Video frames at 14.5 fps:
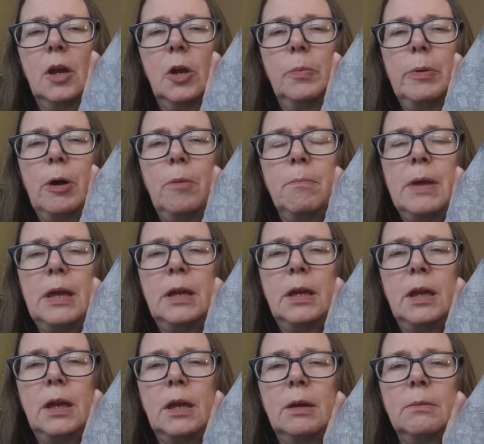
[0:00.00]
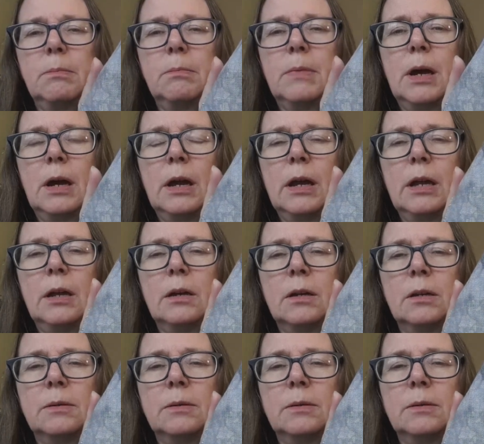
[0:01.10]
about making my